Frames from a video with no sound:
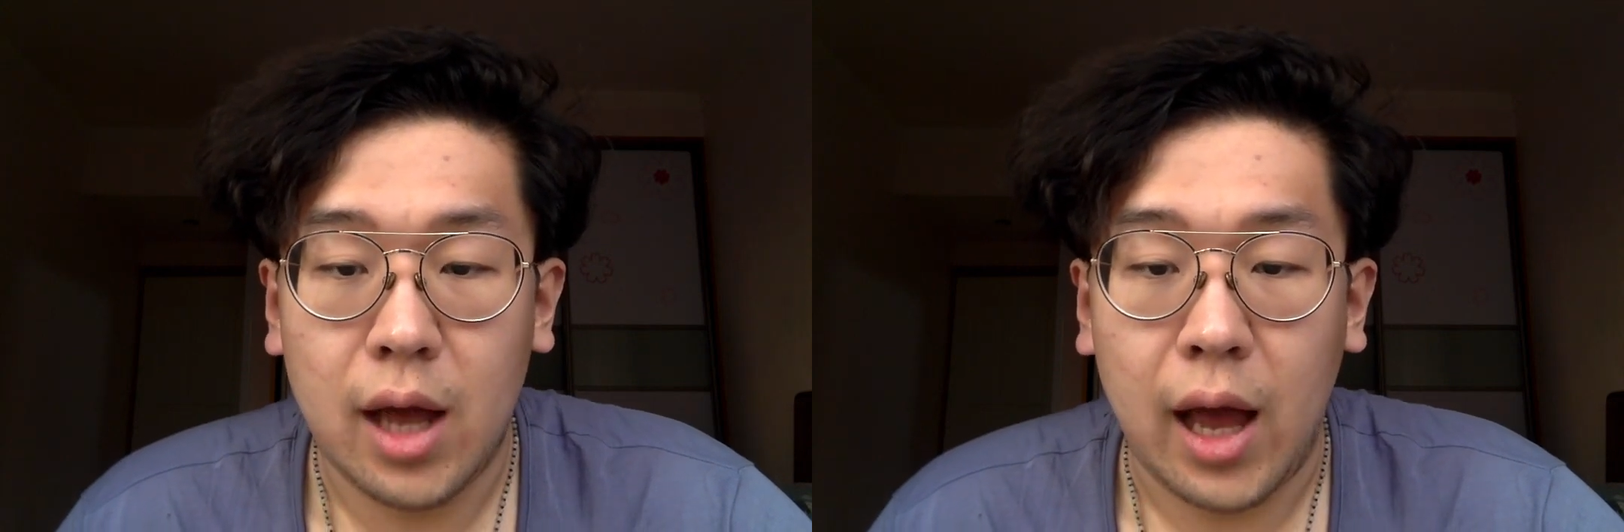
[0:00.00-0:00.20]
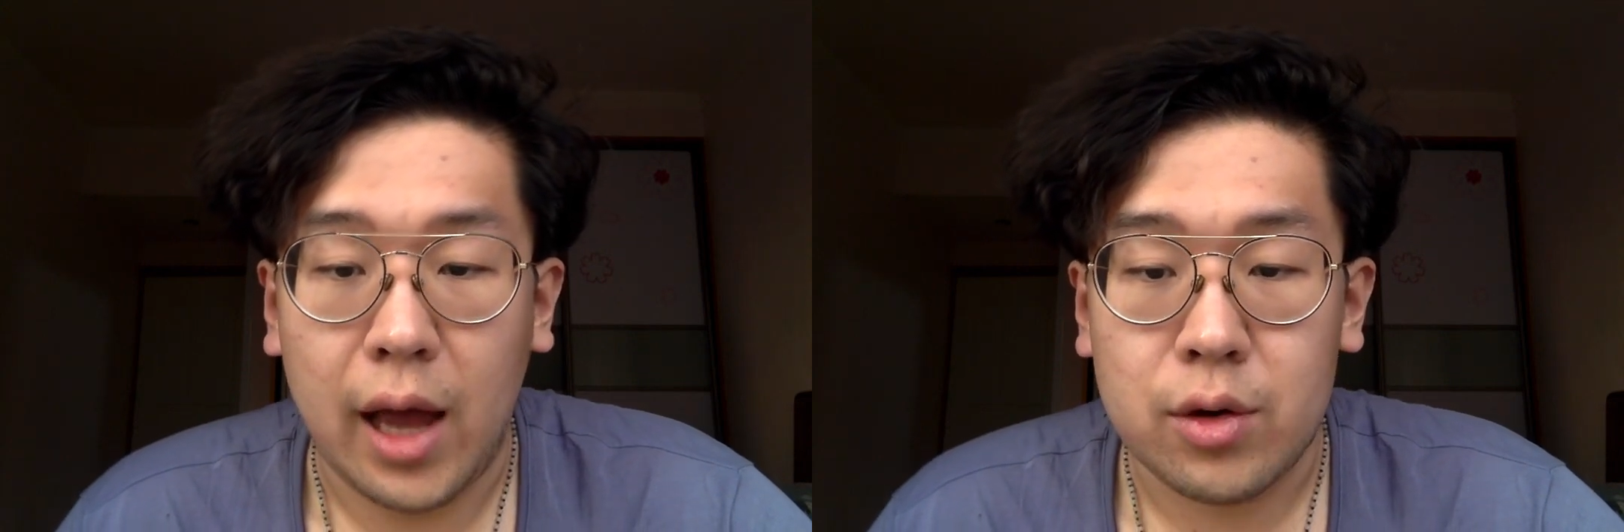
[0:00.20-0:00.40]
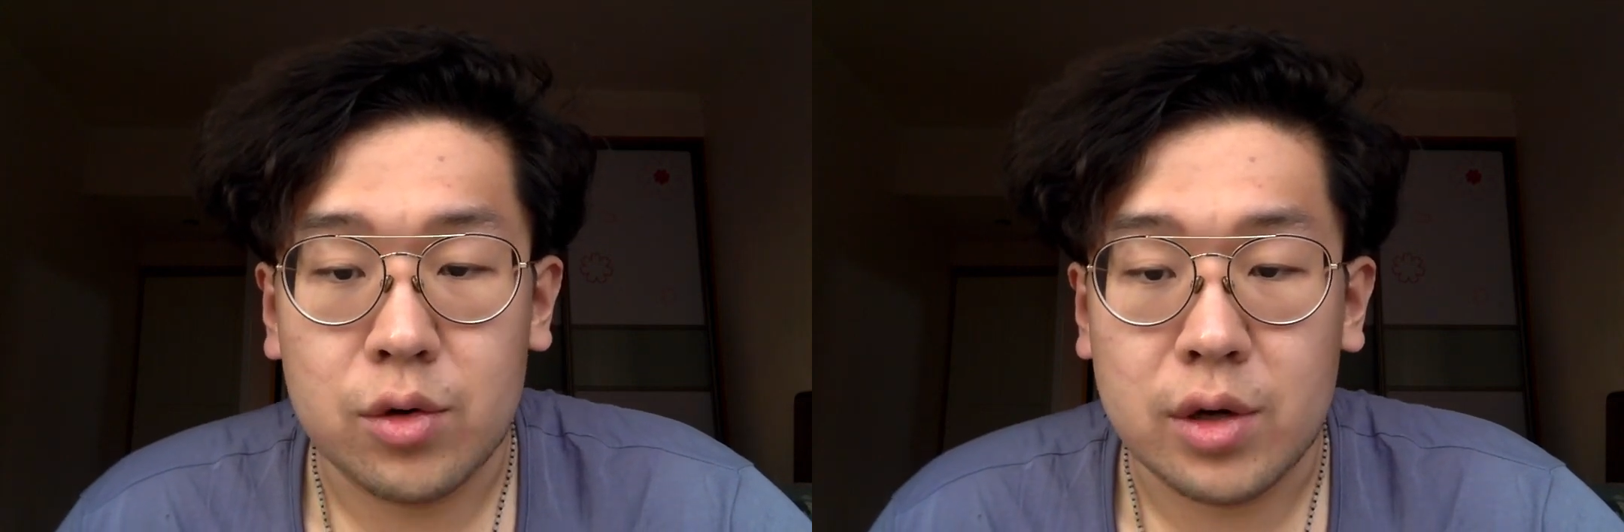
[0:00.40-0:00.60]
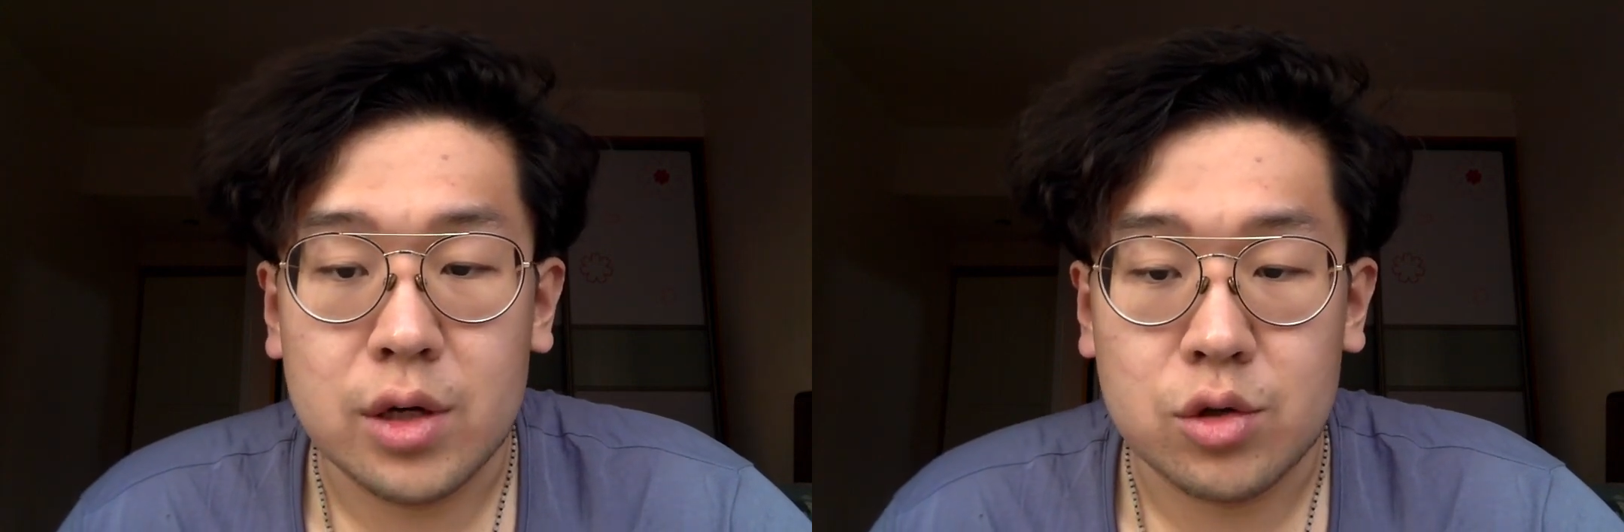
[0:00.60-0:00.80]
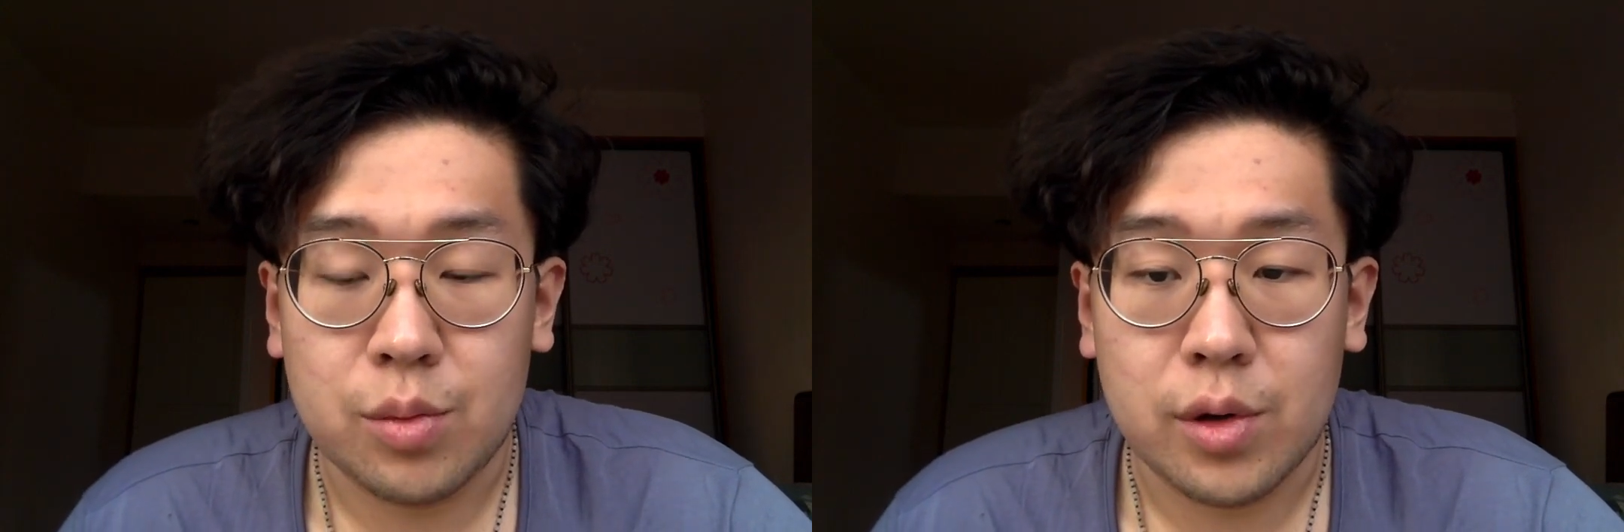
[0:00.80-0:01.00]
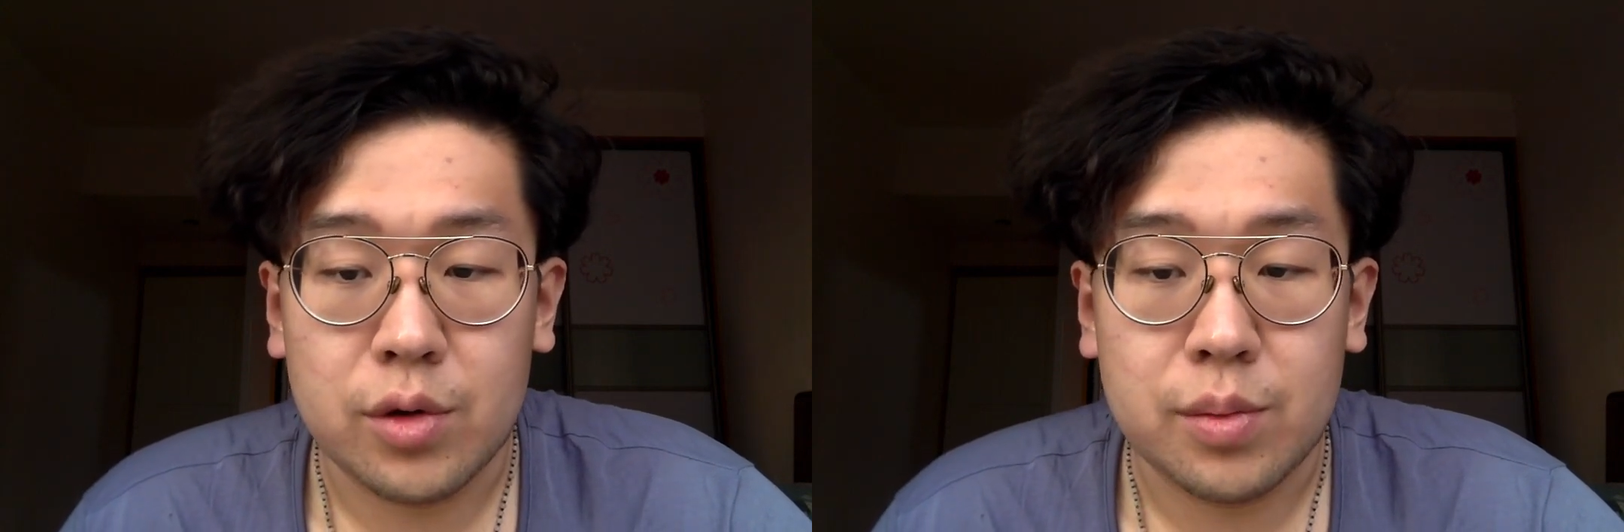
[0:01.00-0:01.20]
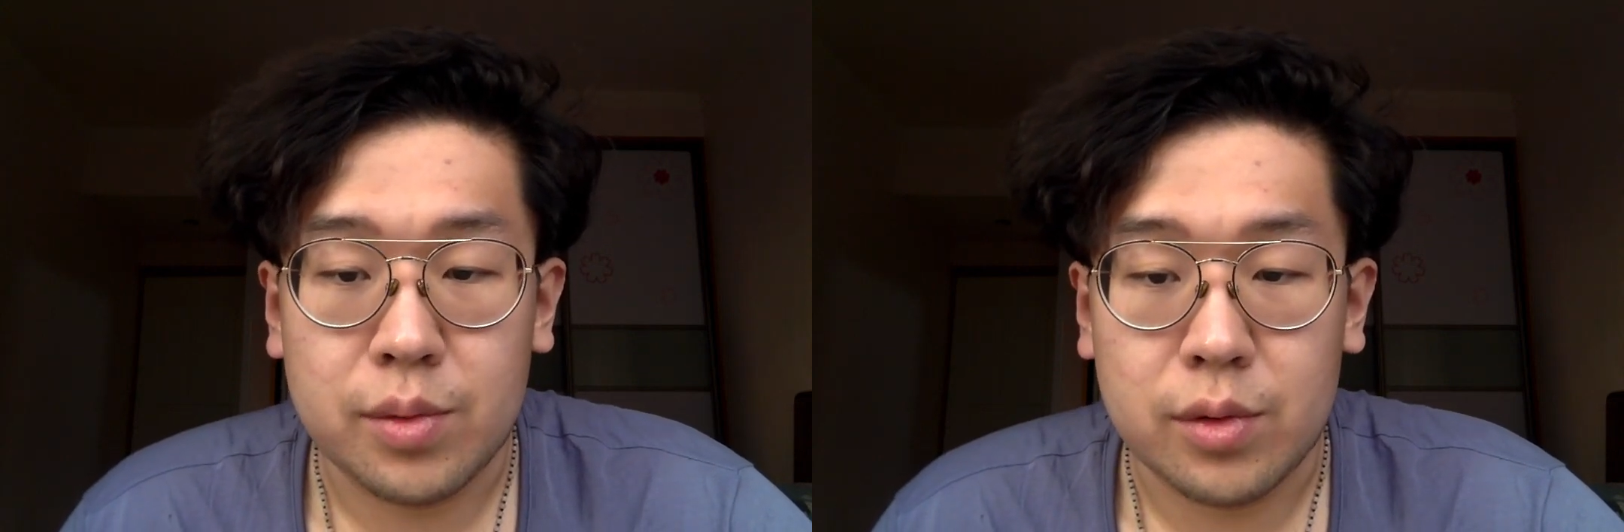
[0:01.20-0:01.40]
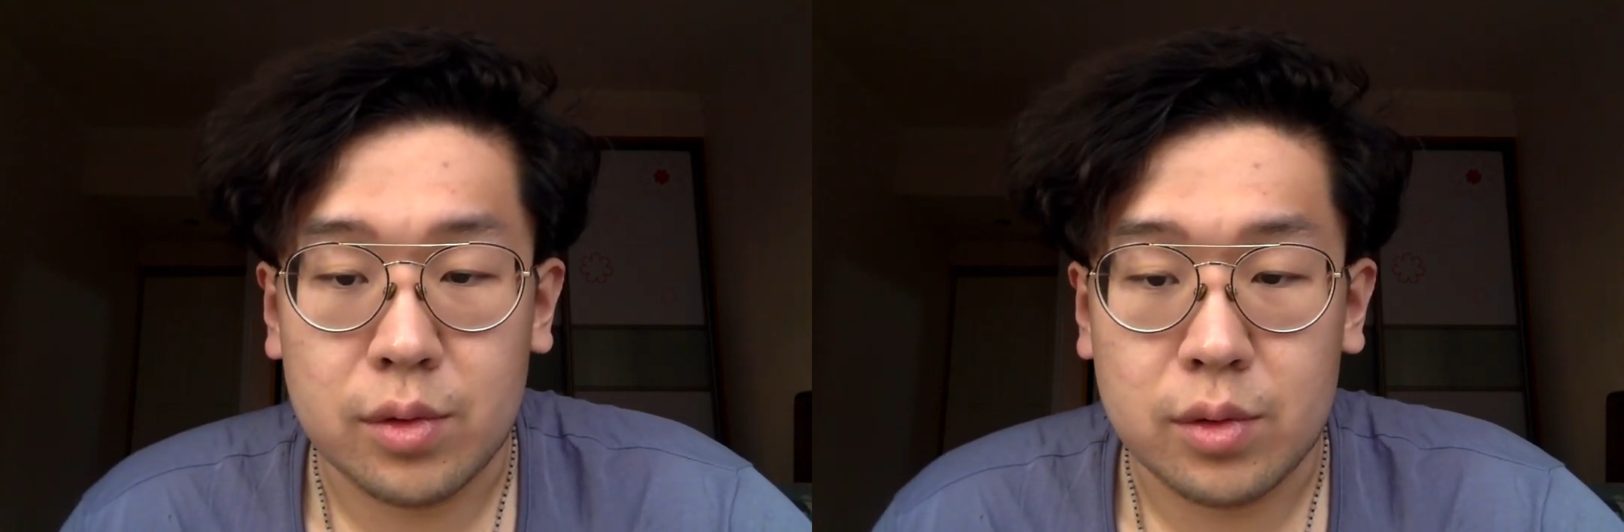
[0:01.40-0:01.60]
I could contribute
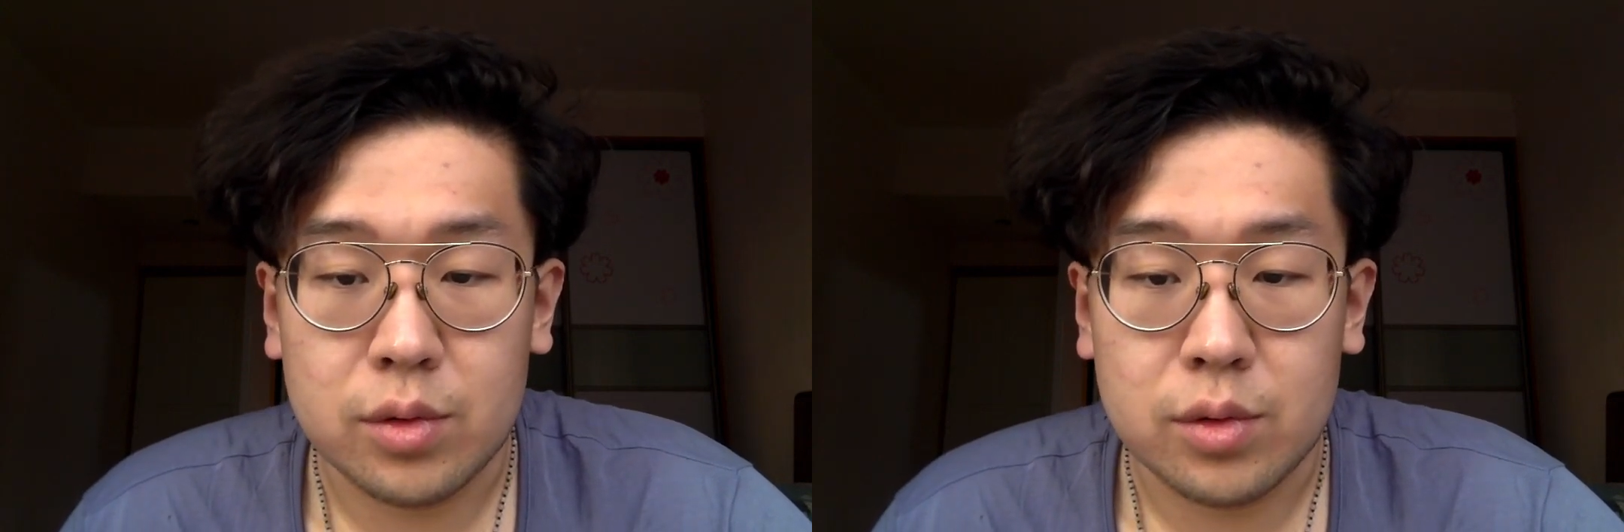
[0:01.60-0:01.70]
to,